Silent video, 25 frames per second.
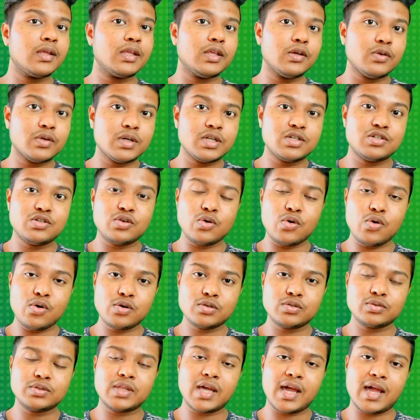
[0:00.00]
you need to go
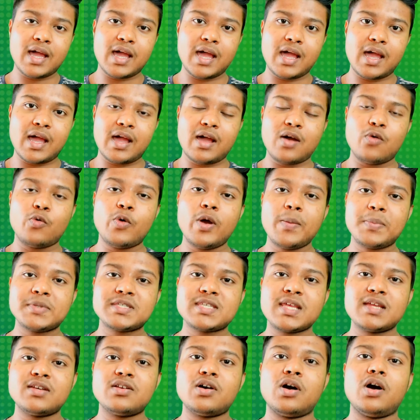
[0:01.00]
to the
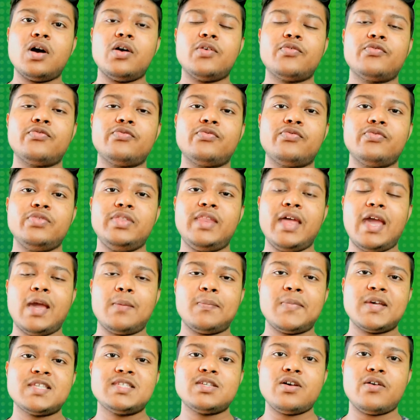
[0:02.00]
website of the
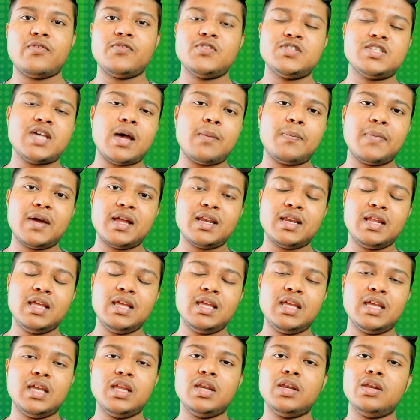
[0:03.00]
embassy of Japan
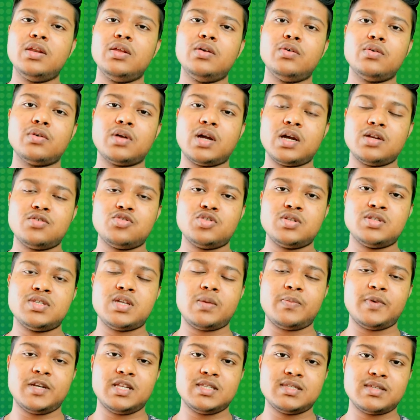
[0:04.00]
in your country,
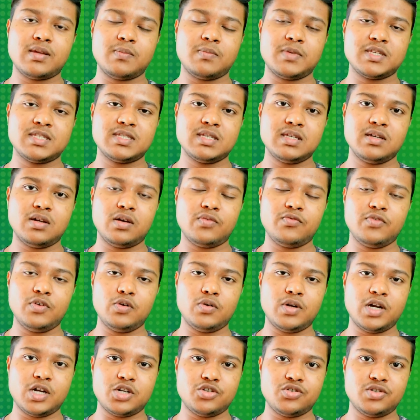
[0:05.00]
Japanese embassy of
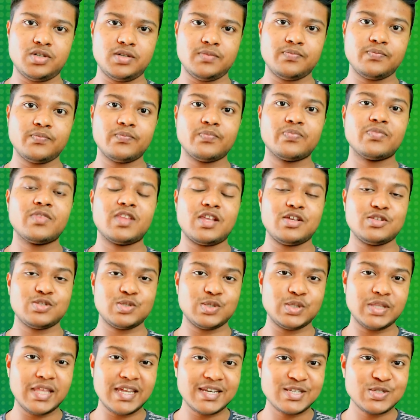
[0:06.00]
your country.
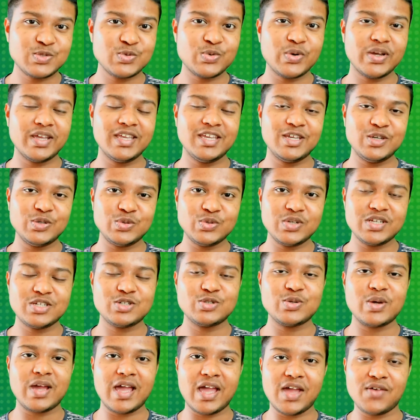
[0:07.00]
So that's why you need
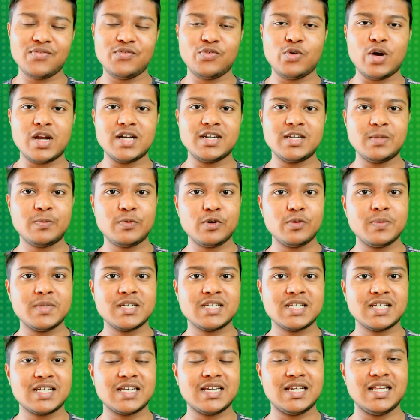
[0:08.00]
to have one
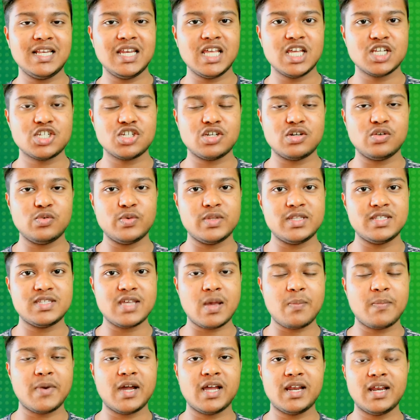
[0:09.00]
diplomatic relation with
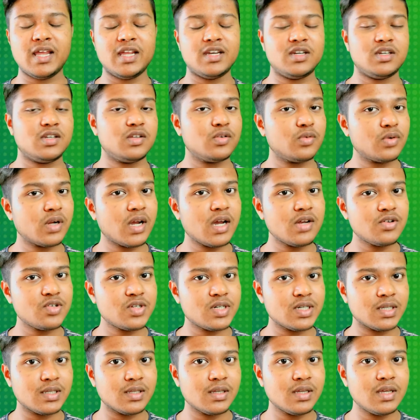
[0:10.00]
Japan and your
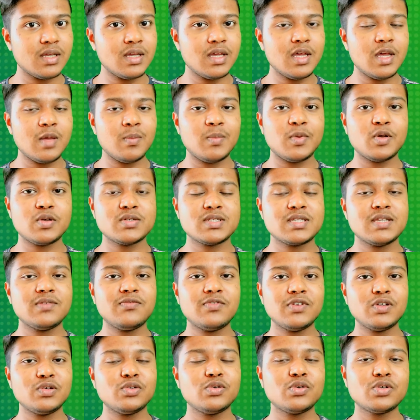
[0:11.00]
country. Because
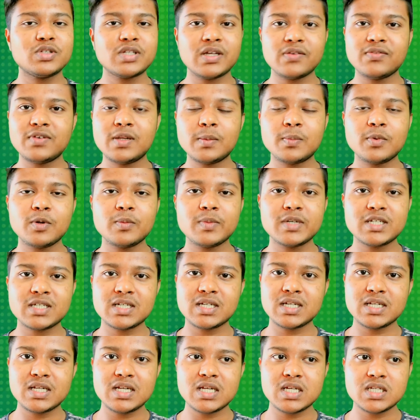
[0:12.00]
if you don't have
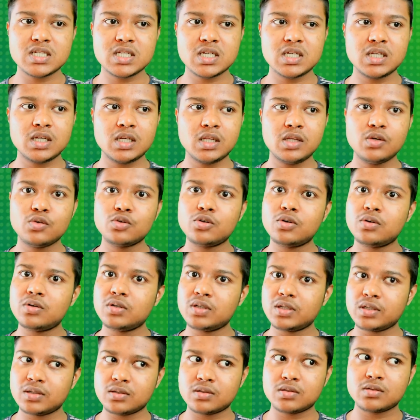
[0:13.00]
diplomatic relation, you
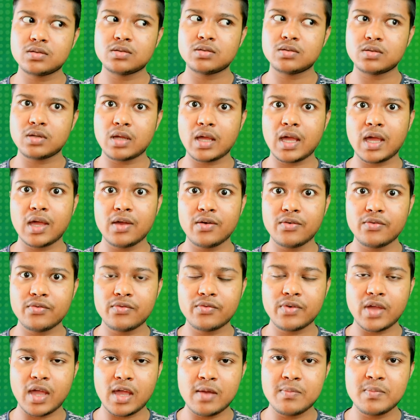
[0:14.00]
don't
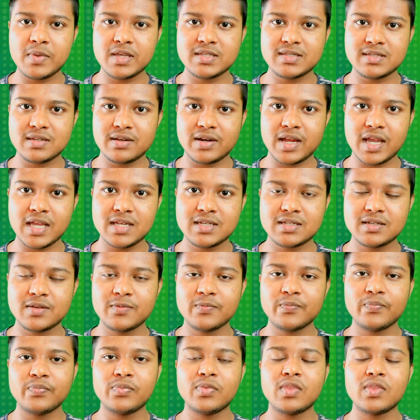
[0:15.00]
have embassy, right?